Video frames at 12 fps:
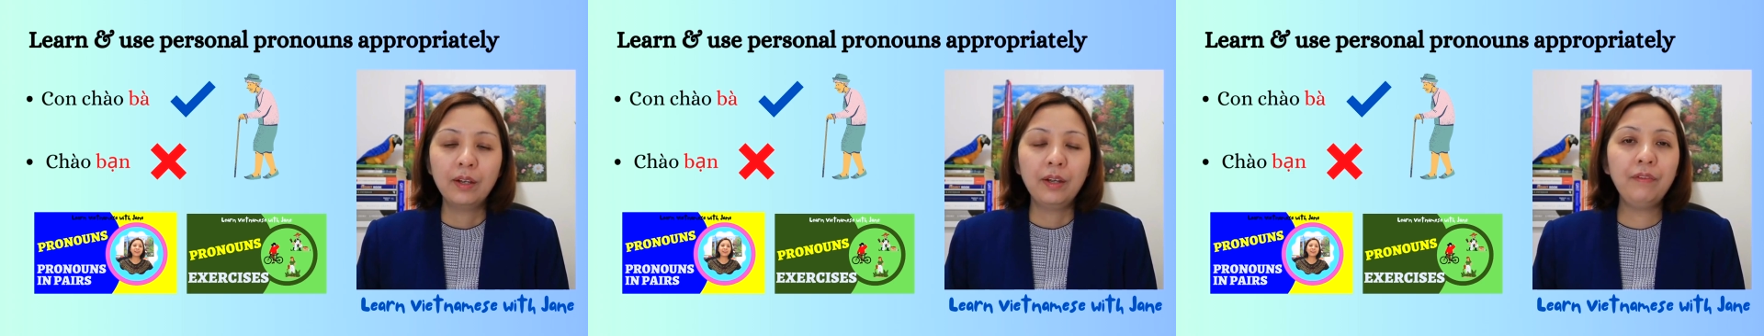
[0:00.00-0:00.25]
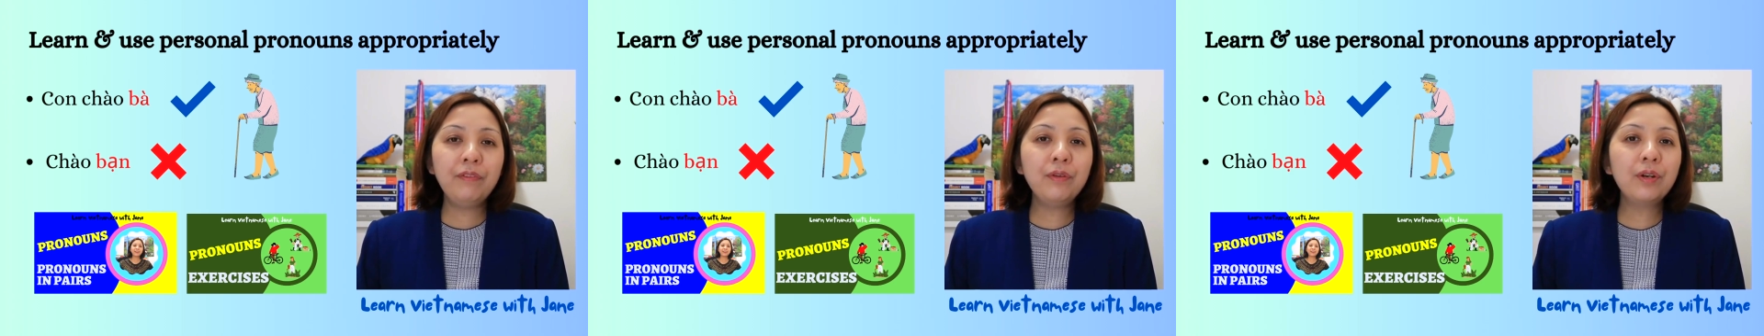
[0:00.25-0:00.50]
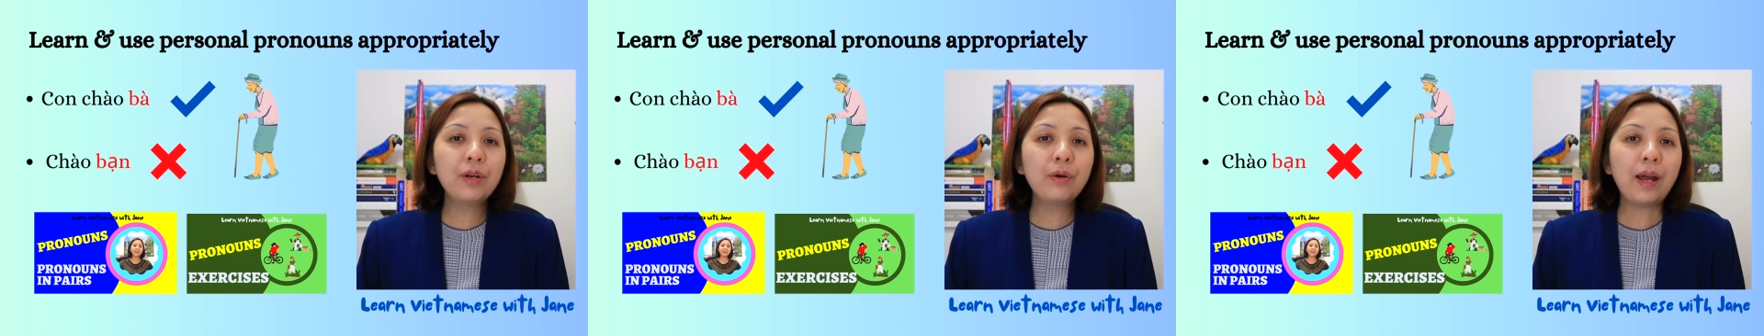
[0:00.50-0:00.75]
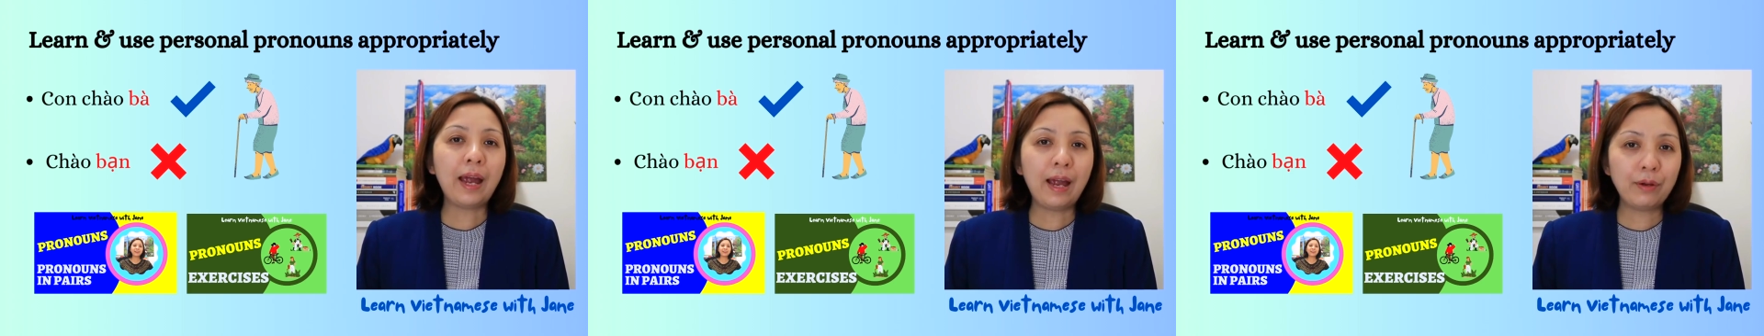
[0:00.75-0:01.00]
If you know
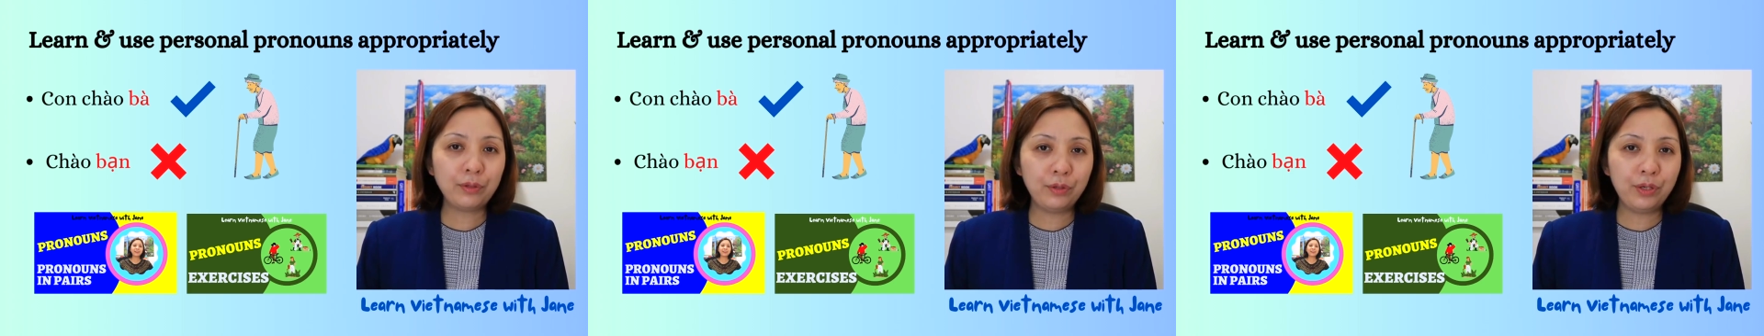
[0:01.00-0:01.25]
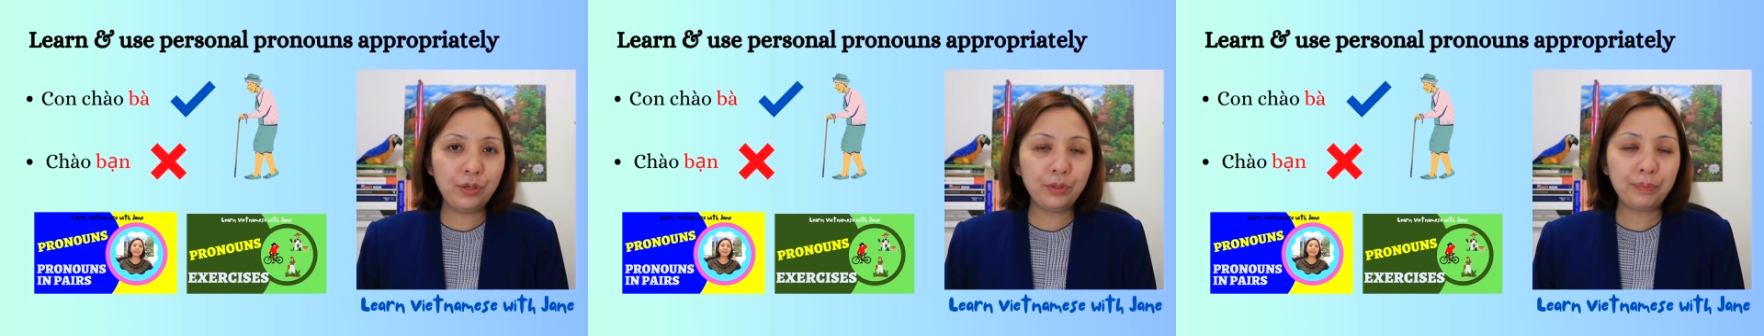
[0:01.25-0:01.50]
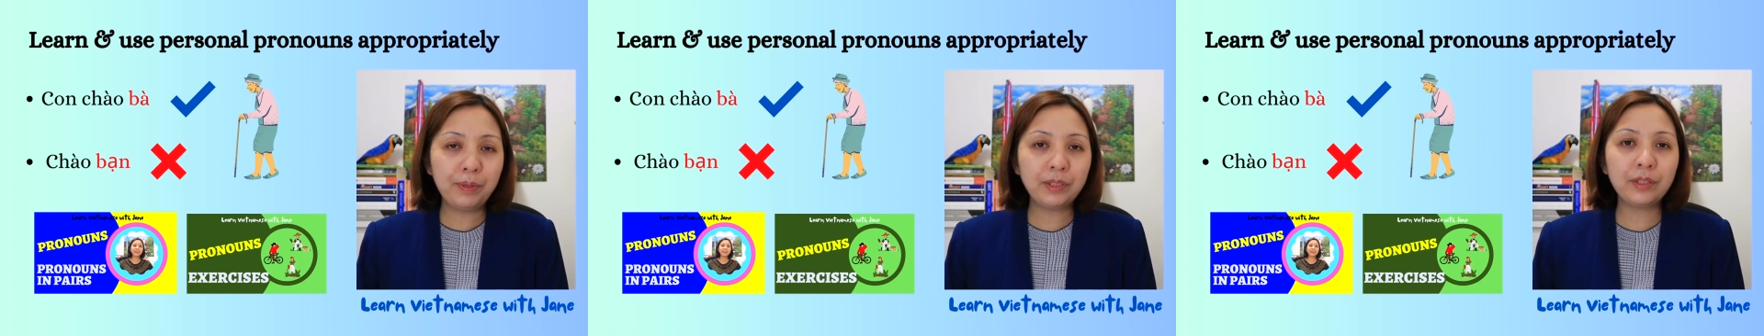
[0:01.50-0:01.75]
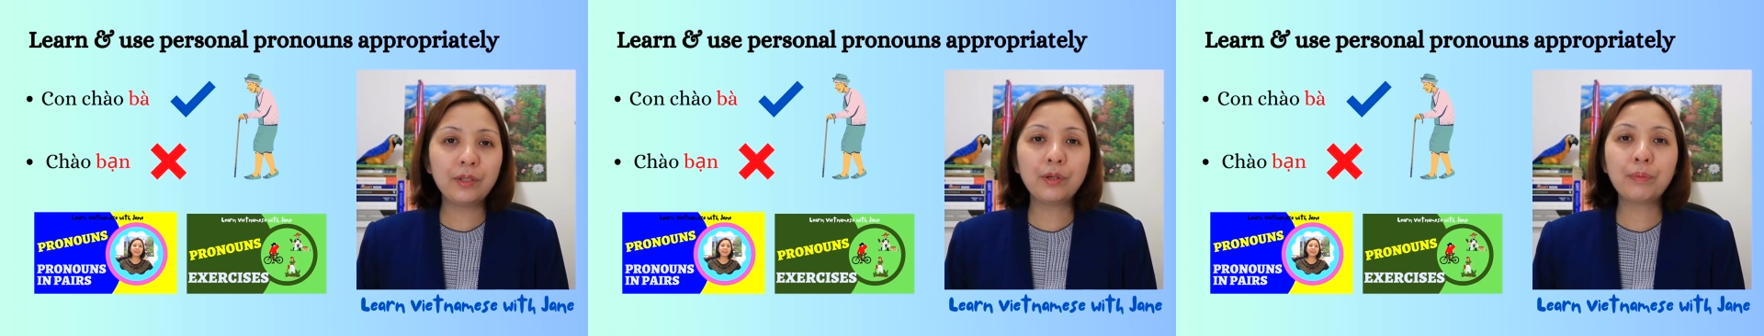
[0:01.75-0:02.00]
how to use
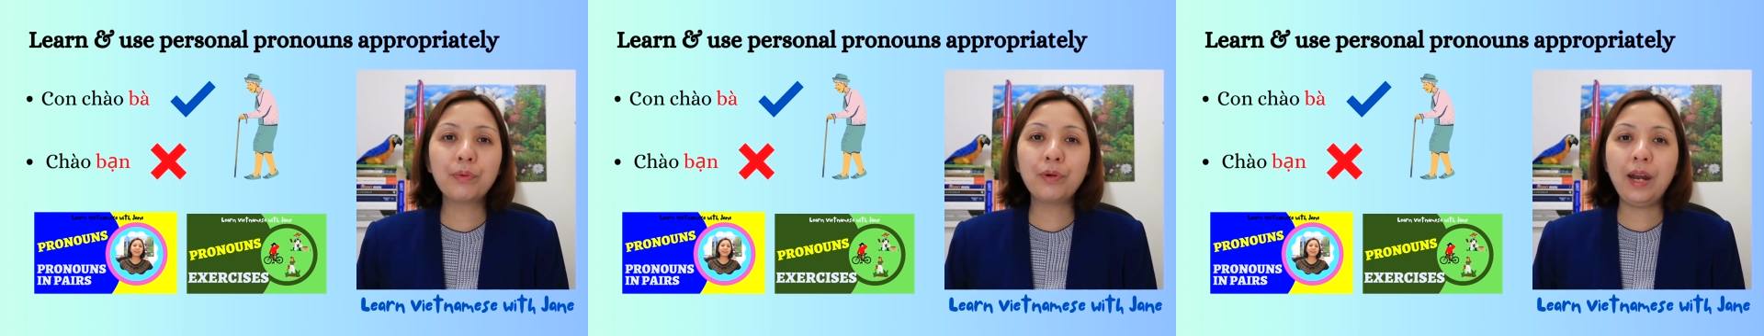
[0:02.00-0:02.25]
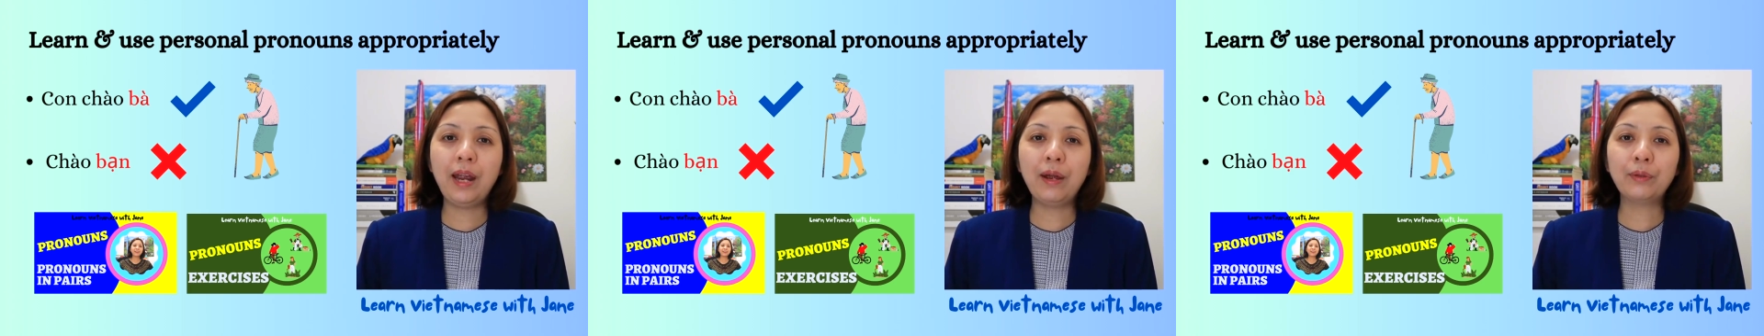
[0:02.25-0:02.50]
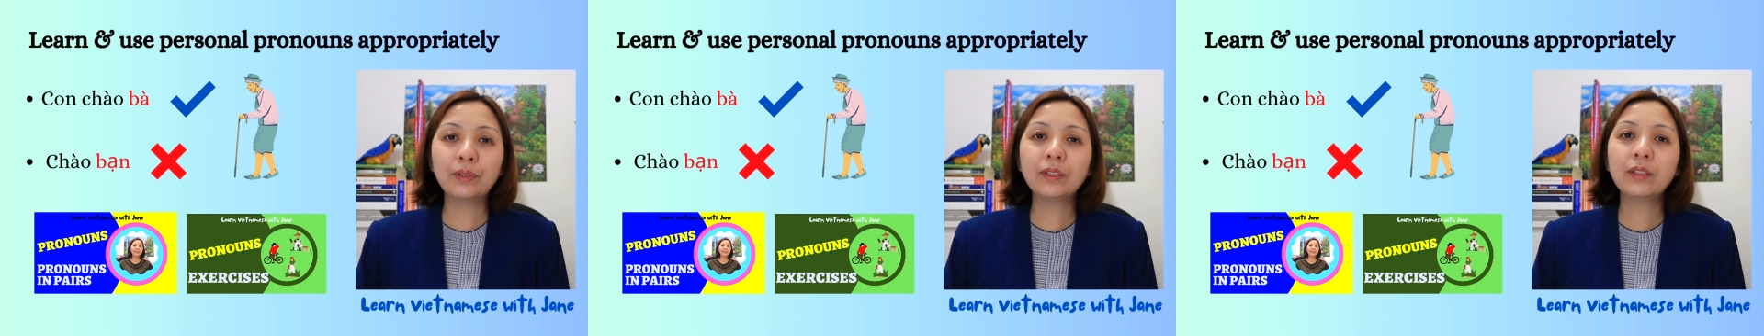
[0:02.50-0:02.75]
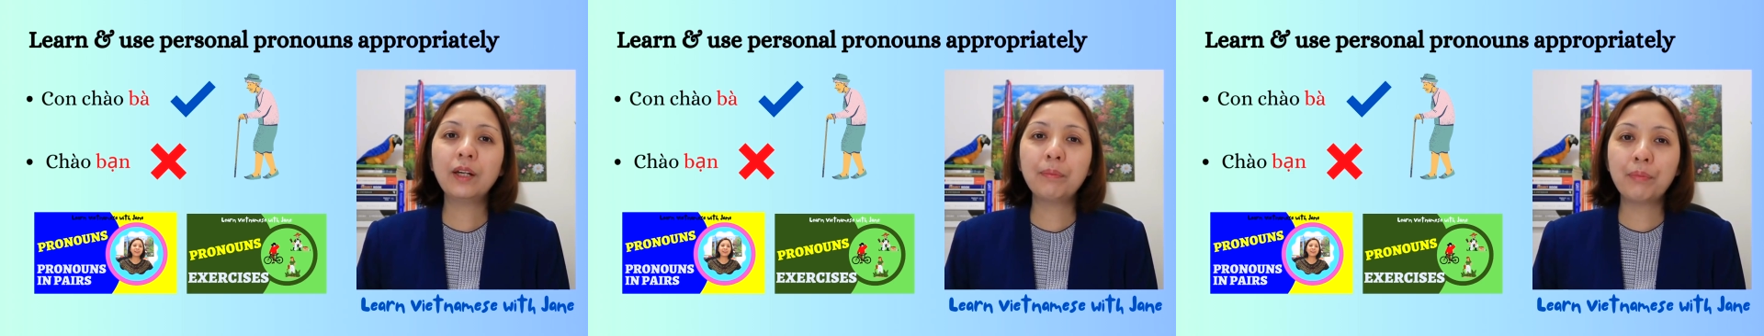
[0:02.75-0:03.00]
personal
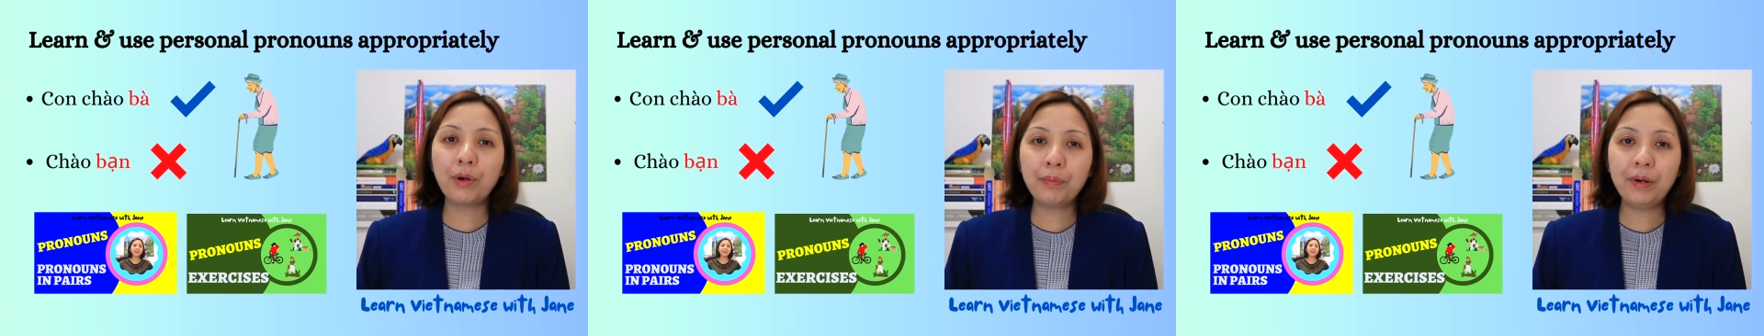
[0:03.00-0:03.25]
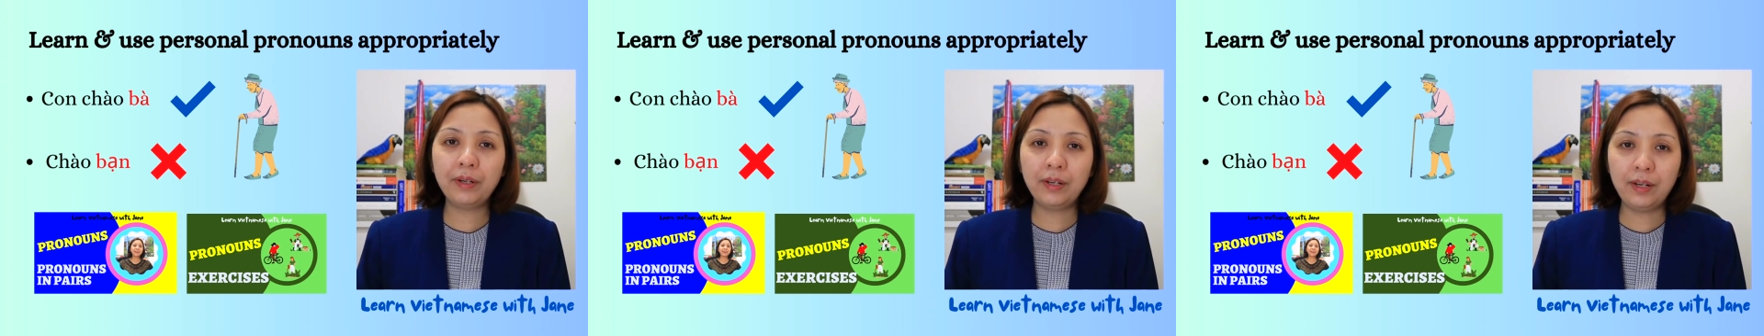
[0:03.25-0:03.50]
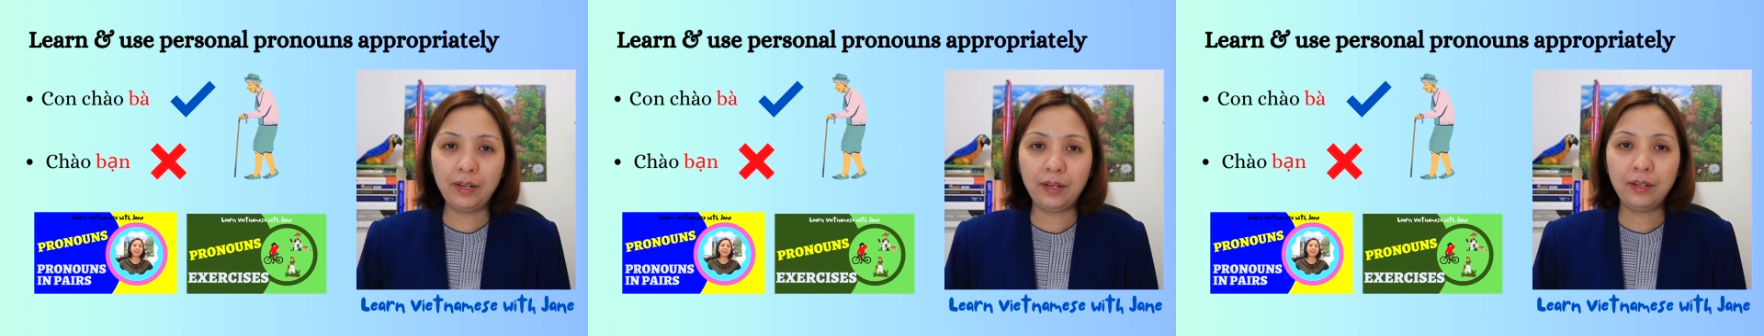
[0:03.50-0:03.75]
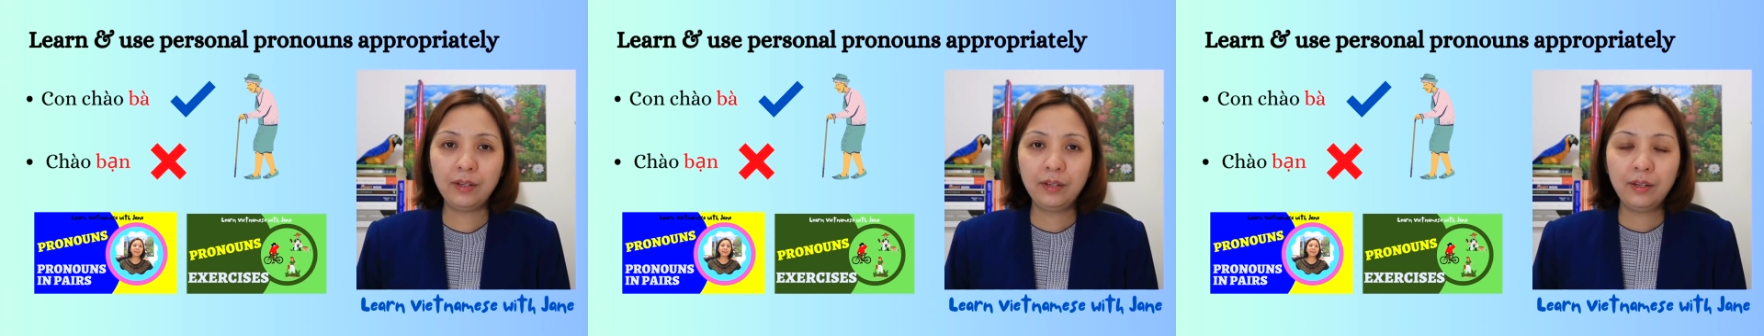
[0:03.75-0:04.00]
pronouns appropriately,